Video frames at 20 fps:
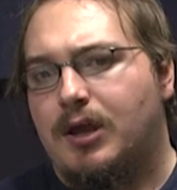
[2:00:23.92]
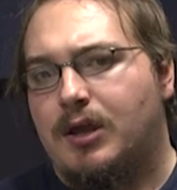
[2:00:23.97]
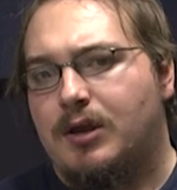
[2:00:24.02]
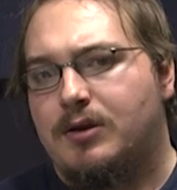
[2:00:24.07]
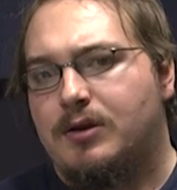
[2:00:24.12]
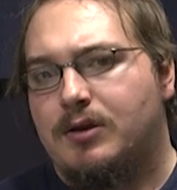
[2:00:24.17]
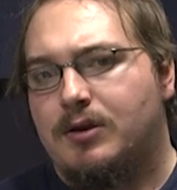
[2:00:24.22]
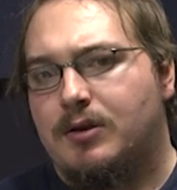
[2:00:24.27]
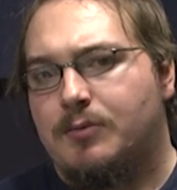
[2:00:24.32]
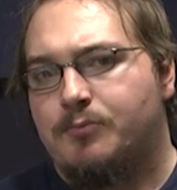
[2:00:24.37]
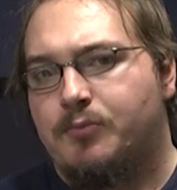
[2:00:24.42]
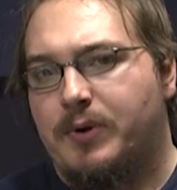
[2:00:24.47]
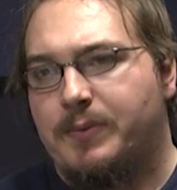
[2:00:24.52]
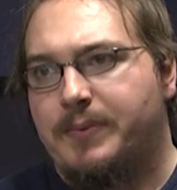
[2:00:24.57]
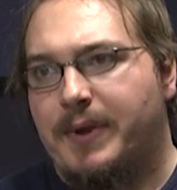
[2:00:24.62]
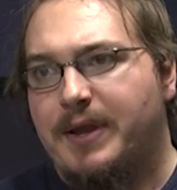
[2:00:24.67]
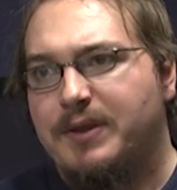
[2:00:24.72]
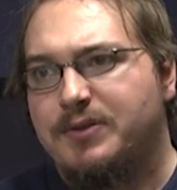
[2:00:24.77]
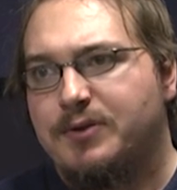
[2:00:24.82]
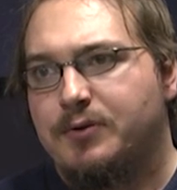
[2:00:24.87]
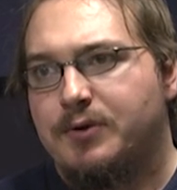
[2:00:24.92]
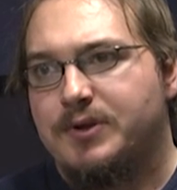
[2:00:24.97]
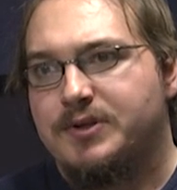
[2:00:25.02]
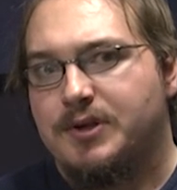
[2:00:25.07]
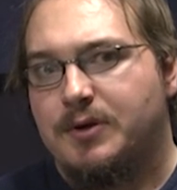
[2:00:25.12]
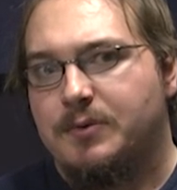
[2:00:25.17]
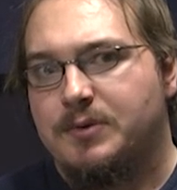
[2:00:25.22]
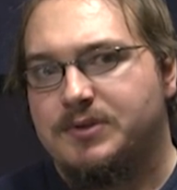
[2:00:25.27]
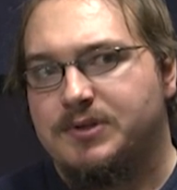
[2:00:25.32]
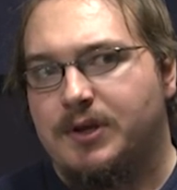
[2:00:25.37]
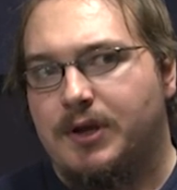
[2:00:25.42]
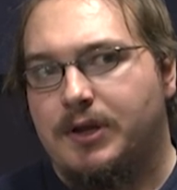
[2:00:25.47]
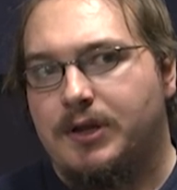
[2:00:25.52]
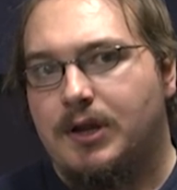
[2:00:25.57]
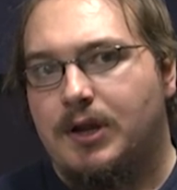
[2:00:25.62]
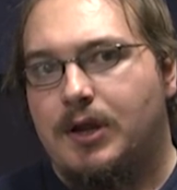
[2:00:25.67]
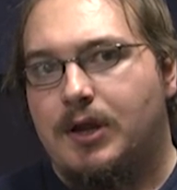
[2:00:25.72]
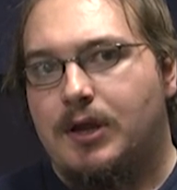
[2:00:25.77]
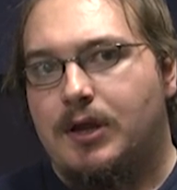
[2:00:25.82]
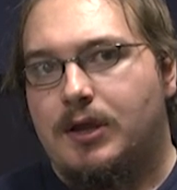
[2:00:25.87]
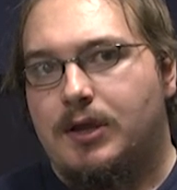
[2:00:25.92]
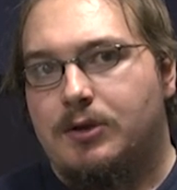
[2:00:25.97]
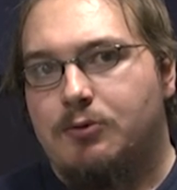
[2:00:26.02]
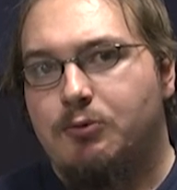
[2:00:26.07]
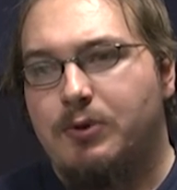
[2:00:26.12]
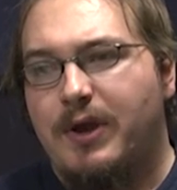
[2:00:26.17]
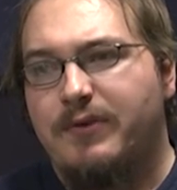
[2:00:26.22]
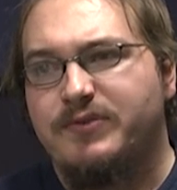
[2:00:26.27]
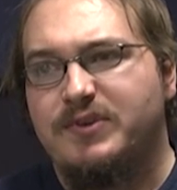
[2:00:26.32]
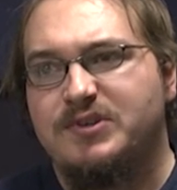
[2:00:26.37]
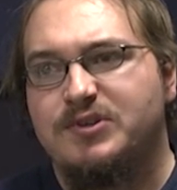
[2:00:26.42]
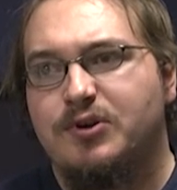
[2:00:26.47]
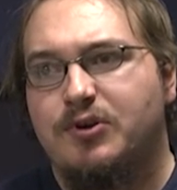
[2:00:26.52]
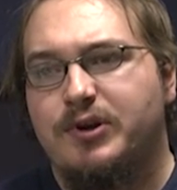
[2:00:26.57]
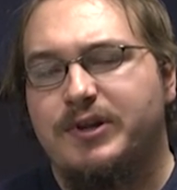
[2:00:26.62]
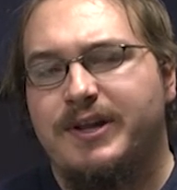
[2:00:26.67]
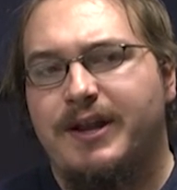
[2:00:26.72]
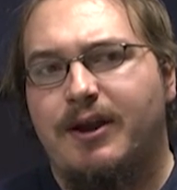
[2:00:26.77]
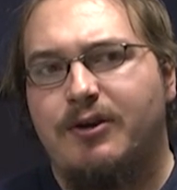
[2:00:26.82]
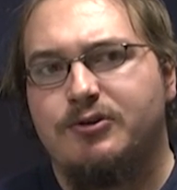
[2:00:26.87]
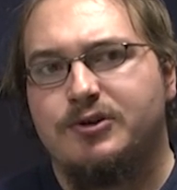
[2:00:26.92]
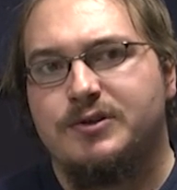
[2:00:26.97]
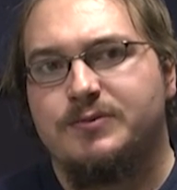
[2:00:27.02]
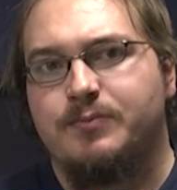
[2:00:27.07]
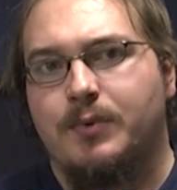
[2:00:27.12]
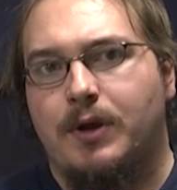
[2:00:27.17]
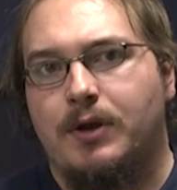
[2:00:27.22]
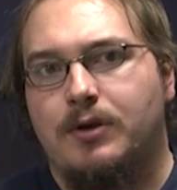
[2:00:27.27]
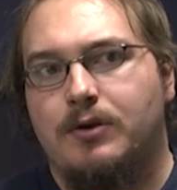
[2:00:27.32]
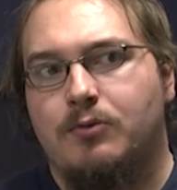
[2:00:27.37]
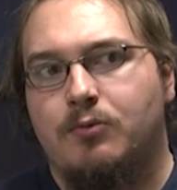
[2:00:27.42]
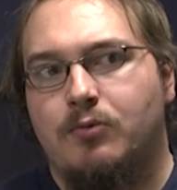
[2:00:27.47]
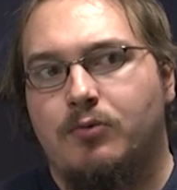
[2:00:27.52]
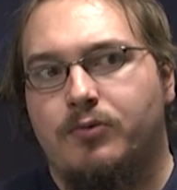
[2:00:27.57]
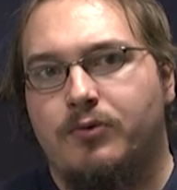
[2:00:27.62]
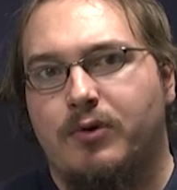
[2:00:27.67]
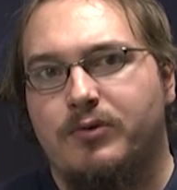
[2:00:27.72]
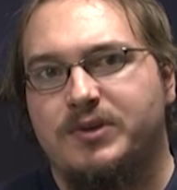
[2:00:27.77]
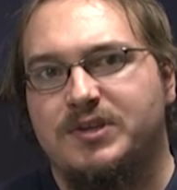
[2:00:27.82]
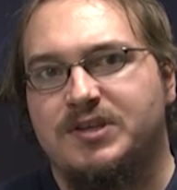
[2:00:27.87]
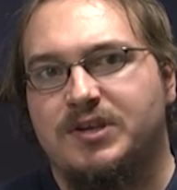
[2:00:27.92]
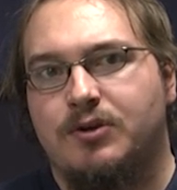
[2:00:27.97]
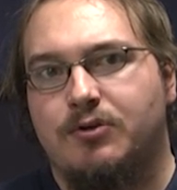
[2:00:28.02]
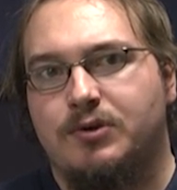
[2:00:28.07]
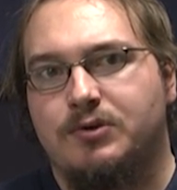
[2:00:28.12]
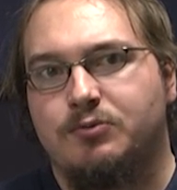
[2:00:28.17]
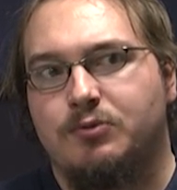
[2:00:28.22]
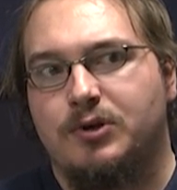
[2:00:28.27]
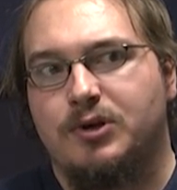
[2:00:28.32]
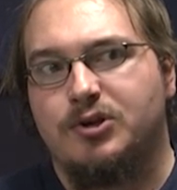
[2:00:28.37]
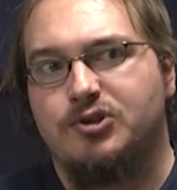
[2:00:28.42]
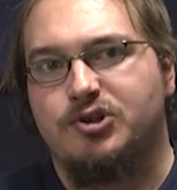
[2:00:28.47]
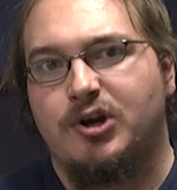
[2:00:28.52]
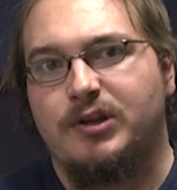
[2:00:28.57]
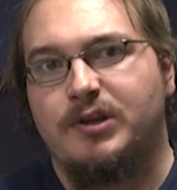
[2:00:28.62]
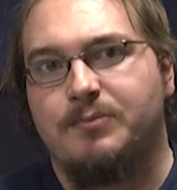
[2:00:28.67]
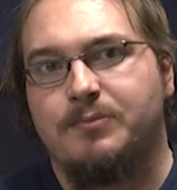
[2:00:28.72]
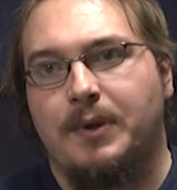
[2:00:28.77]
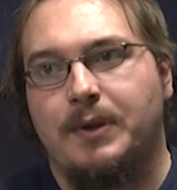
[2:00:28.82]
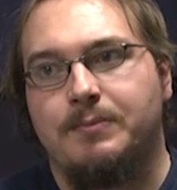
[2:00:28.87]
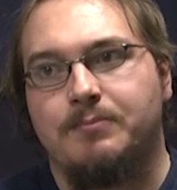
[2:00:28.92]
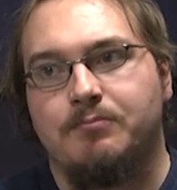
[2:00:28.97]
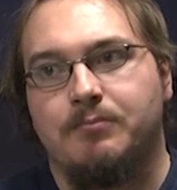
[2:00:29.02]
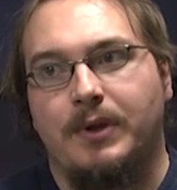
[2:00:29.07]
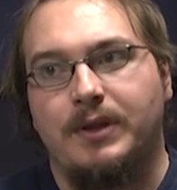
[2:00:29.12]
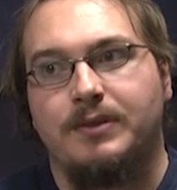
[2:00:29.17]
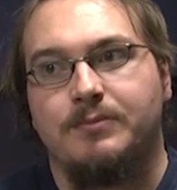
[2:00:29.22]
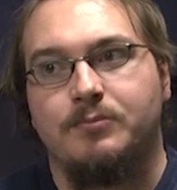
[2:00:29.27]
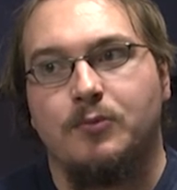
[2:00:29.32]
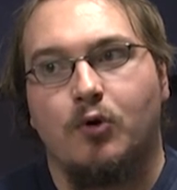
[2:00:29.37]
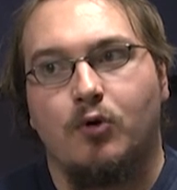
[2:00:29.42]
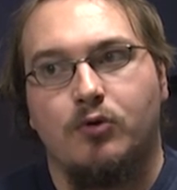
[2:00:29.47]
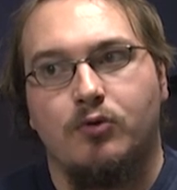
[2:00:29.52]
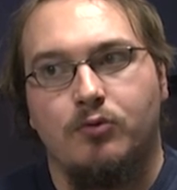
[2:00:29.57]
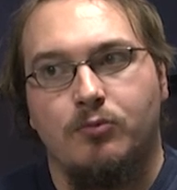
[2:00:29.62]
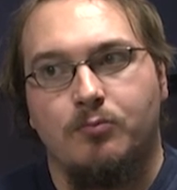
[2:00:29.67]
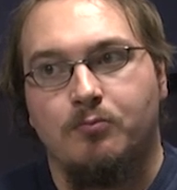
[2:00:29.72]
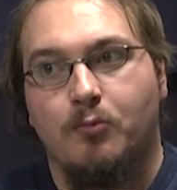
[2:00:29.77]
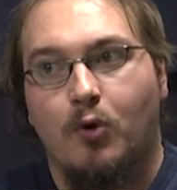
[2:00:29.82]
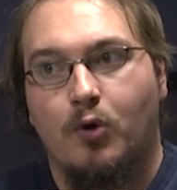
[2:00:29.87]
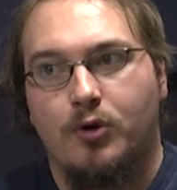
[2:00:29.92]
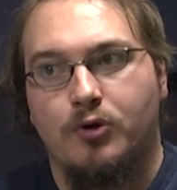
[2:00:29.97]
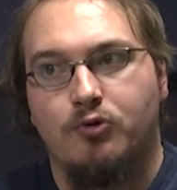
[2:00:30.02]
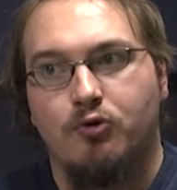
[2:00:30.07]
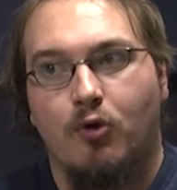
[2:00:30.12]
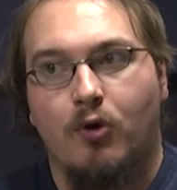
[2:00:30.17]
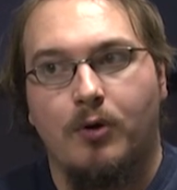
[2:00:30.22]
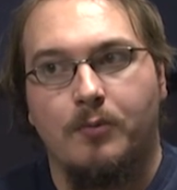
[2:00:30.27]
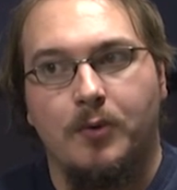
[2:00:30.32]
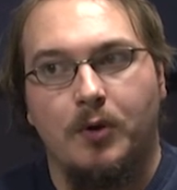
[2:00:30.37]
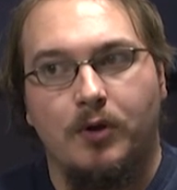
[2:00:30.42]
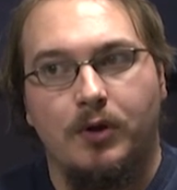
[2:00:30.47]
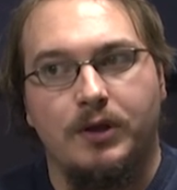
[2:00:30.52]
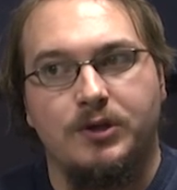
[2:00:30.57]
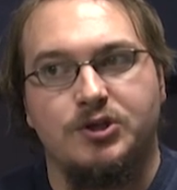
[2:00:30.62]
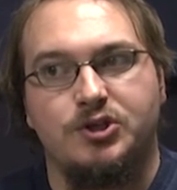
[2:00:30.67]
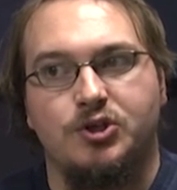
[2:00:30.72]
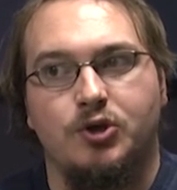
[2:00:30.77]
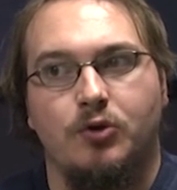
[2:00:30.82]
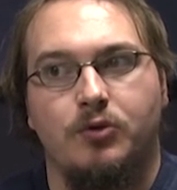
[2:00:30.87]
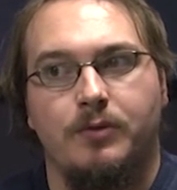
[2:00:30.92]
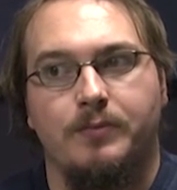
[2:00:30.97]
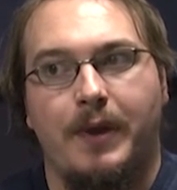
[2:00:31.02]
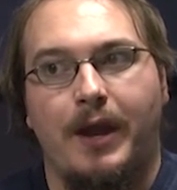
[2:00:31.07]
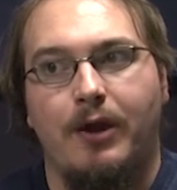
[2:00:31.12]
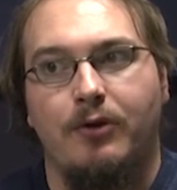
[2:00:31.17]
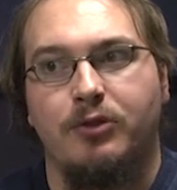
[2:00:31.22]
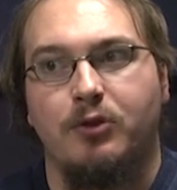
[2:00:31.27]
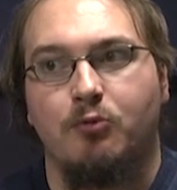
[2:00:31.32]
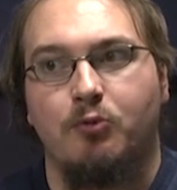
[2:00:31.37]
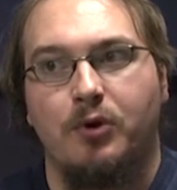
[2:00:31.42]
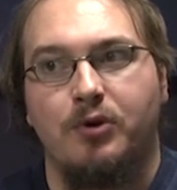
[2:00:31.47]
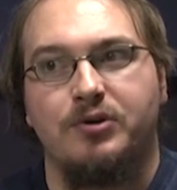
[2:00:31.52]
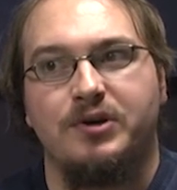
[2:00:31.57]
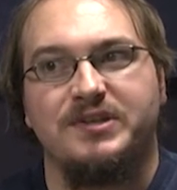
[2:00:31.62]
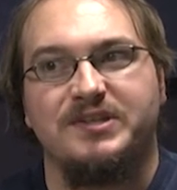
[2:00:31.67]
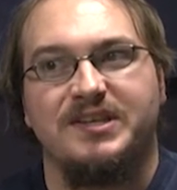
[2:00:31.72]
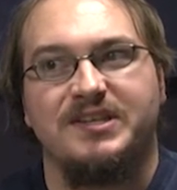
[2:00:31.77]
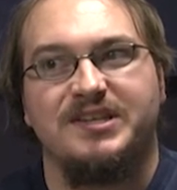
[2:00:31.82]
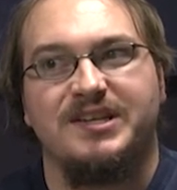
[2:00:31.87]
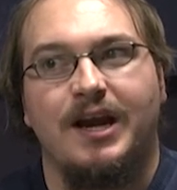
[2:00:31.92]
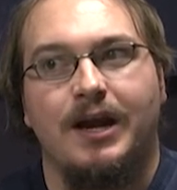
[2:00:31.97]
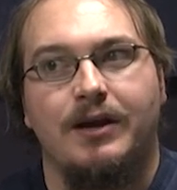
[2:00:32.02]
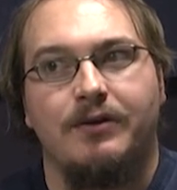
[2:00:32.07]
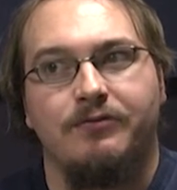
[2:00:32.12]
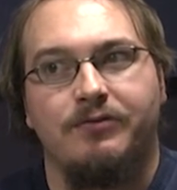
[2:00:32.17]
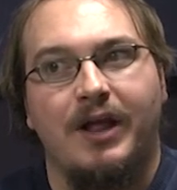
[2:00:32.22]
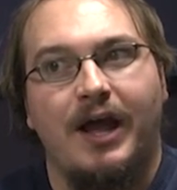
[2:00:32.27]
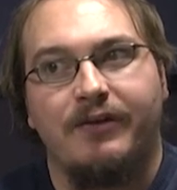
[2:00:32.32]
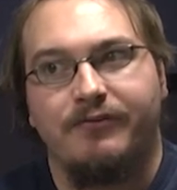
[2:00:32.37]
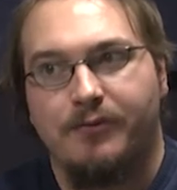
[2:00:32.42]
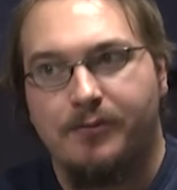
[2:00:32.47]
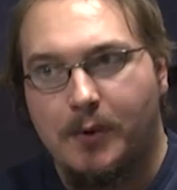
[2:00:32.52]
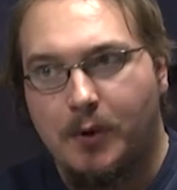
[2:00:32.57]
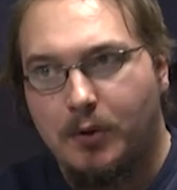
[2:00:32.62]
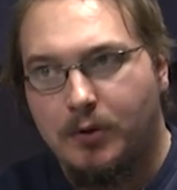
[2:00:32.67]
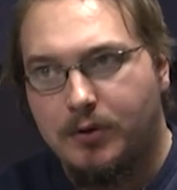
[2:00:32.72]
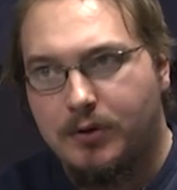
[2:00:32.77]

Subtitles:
in Big Bang Theory, it's almost like we have these nerdy characters, but throughout the series we're gonna try to make them more normal and show them how the weirdness is kind of laughable.